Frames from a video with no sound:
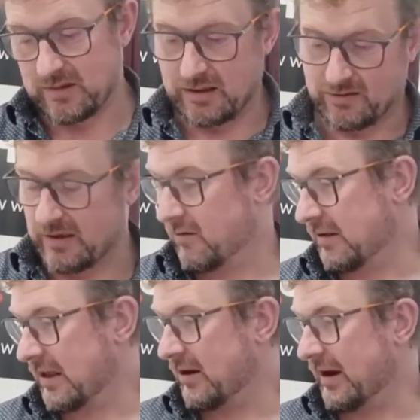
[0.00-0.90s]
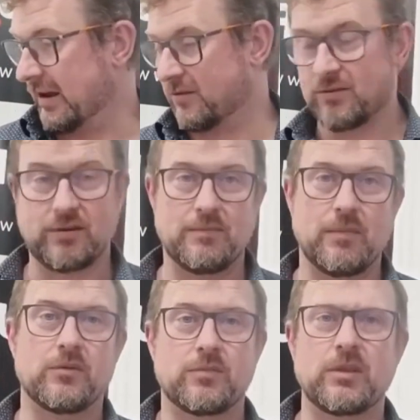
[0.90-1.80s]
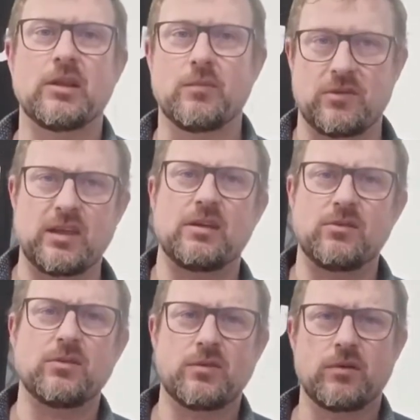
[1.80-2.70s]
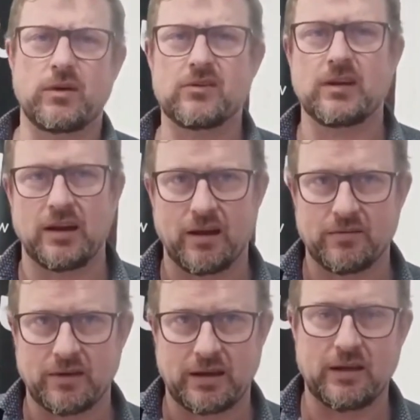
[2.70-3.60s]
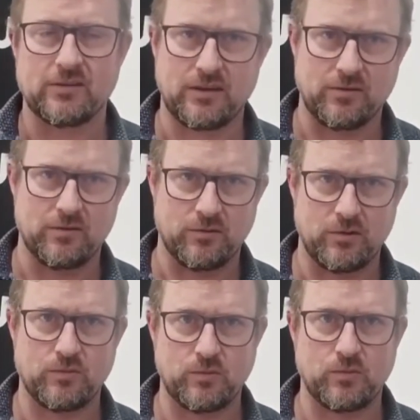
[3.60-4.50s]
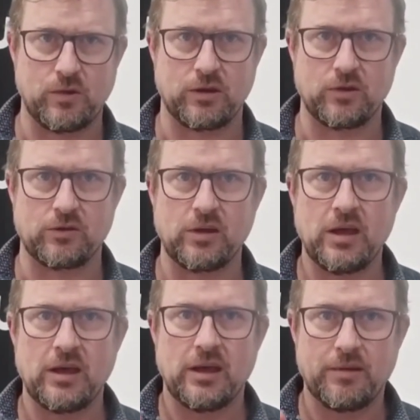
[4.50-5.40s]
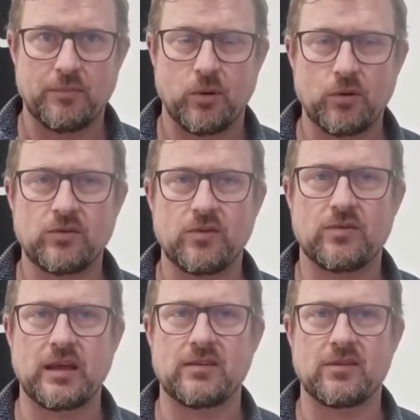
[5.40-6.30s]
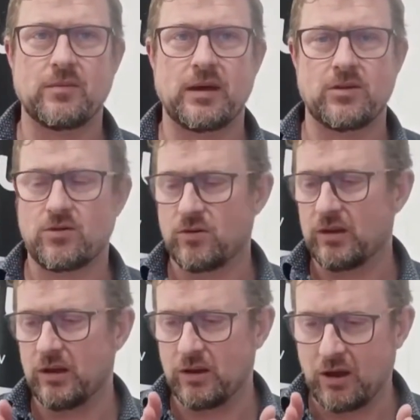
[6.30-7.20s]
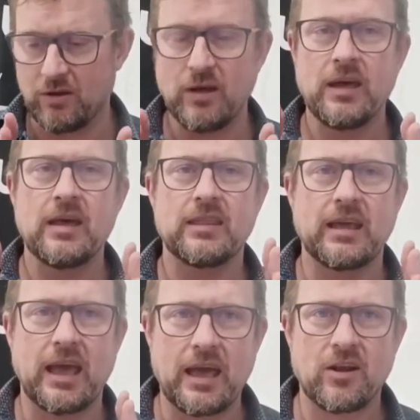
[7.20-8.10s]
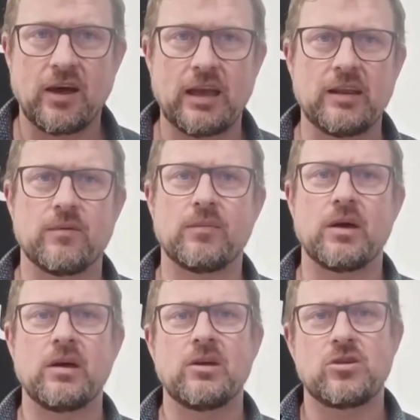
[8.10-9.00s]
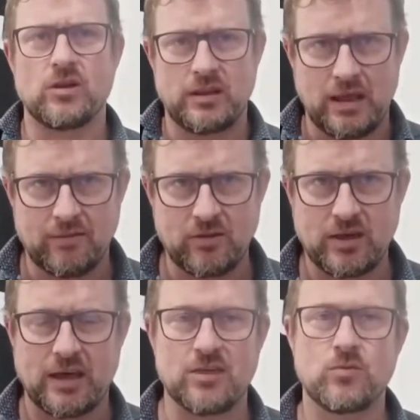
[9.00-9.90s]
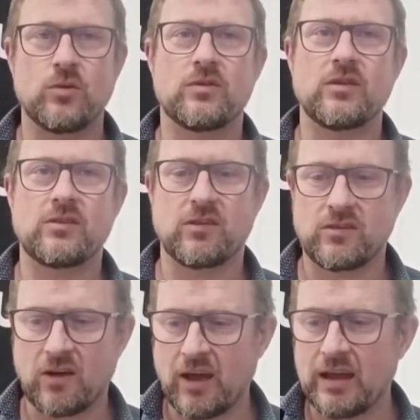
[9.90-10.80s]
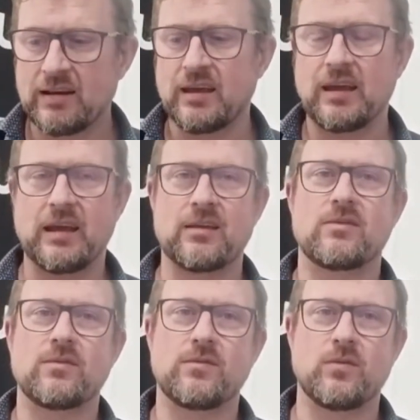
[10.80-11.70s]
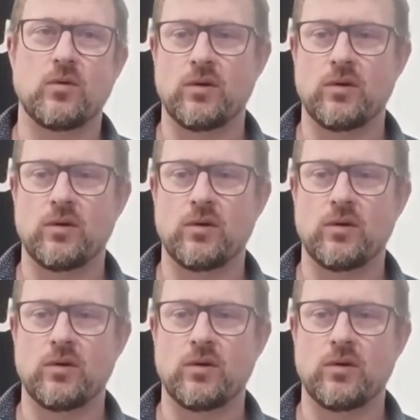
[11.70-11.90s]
theory, they only last for 3 months, but the number stays with you for the rest of your life. Okay, so that's a good important thing to make sure that you know. The NIE number should never change. Once it's assigned, it's for